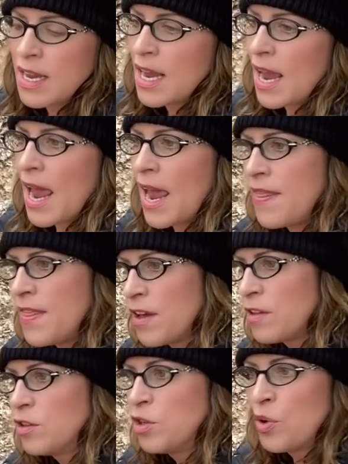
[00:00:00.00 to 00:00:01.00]
and
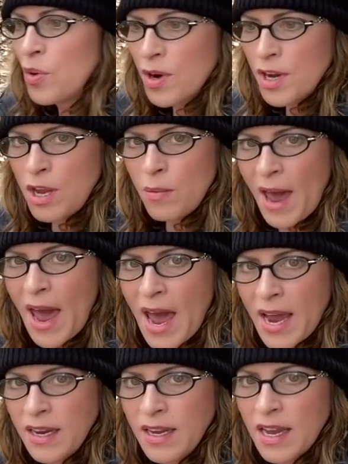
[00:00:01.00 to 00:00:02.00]
they'll lure you
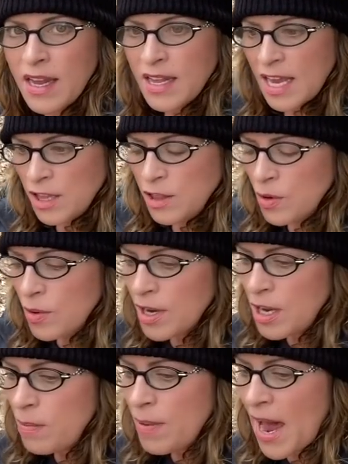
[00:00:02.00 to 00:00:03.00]
back and they lure
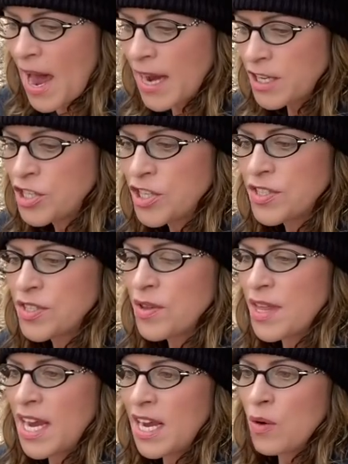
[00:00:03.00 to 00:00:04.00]
you back just so
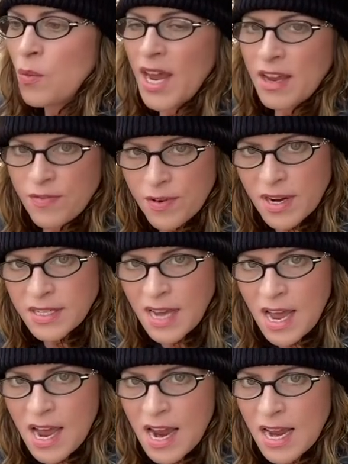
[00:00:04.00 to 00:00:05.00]
they can wait for a
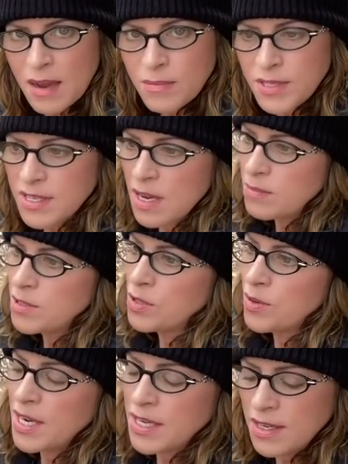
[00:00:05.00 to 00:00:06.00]
time. Some
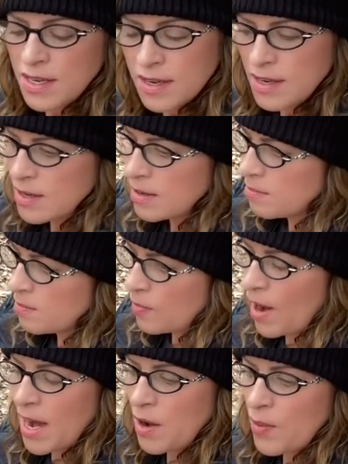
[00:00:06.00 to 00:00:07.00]
do it
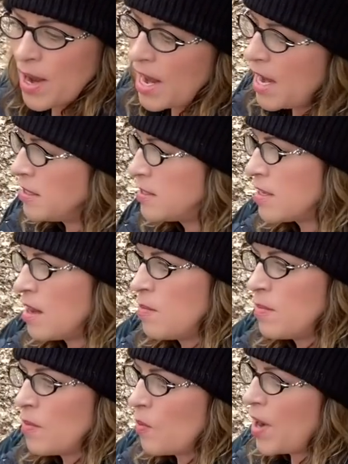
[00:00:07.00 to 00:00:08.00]
right away.
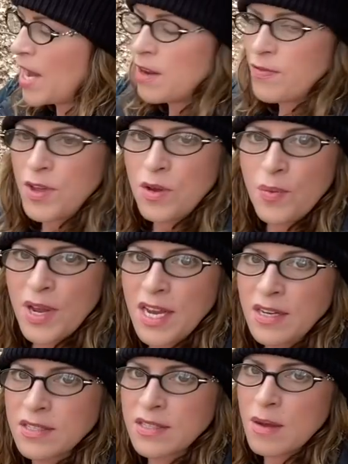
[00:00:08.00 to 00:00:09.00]
Some wait a few
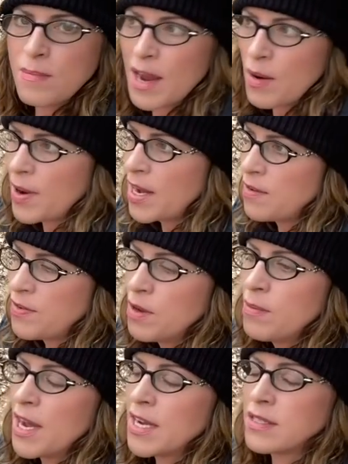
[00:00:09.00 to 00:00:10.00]
weeks. Some might wait a few
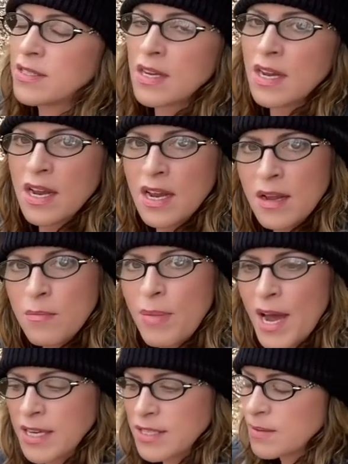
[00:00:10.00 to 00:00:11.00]
months.
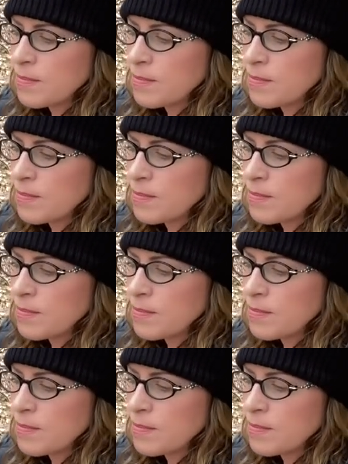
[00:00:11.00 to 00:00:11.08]
But